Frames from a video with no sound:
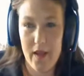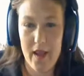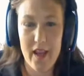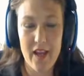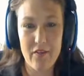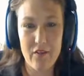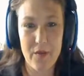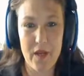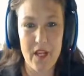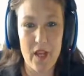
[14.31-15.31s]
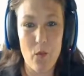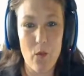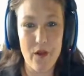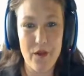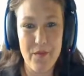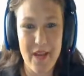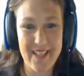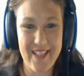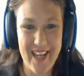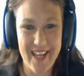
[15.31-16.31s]
Hey, everybody, and welcome
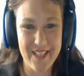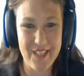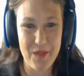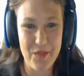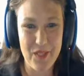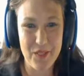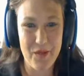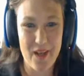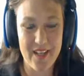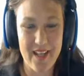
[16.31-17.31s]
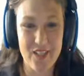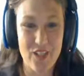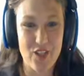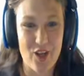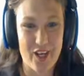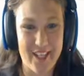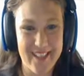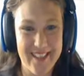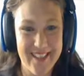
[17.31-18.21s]
back to A G P's podcast. Sorry.